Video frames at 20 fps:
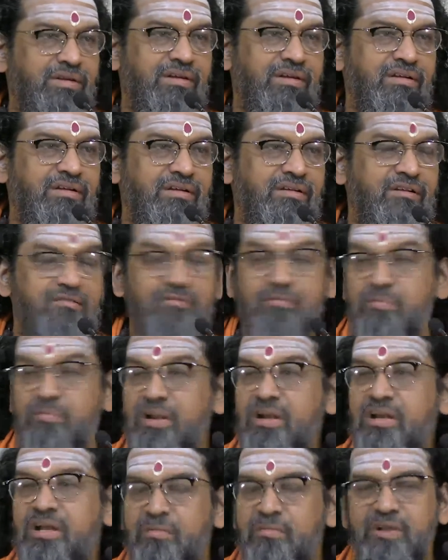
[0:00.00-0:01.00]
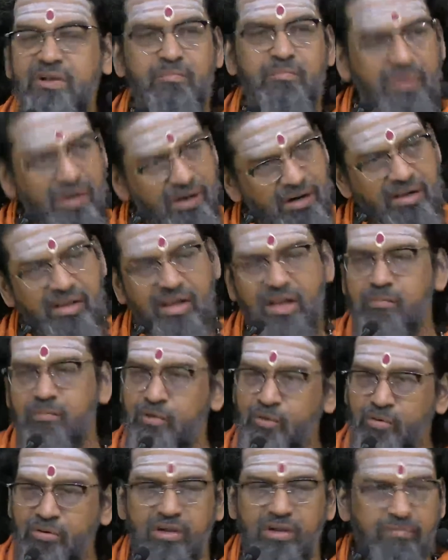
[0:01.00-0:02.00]
Remember, commitment can be
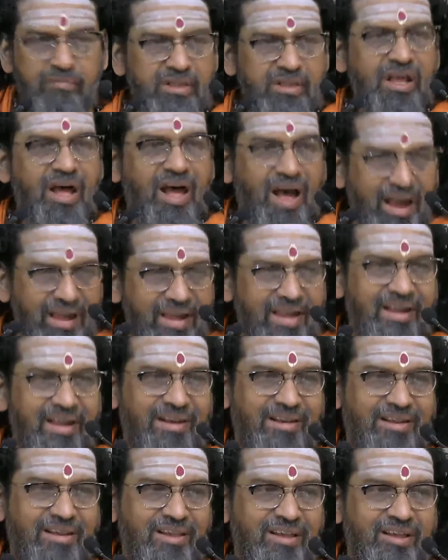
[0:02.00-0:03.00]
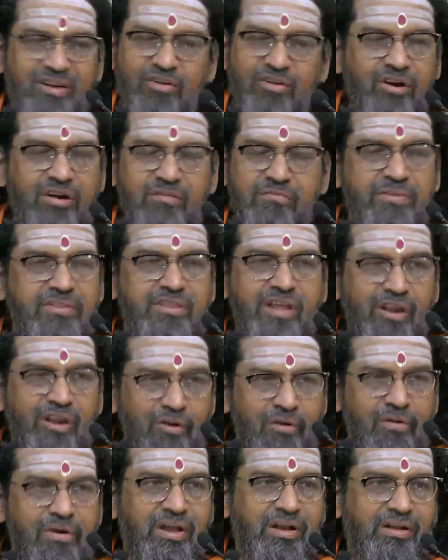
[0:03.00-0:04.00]
only with the higher, not with the
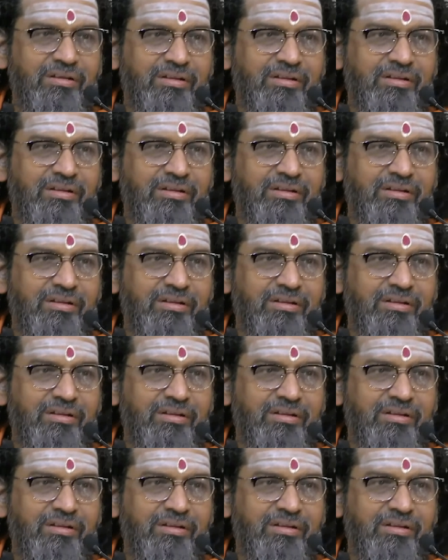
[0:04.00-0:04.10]
lower.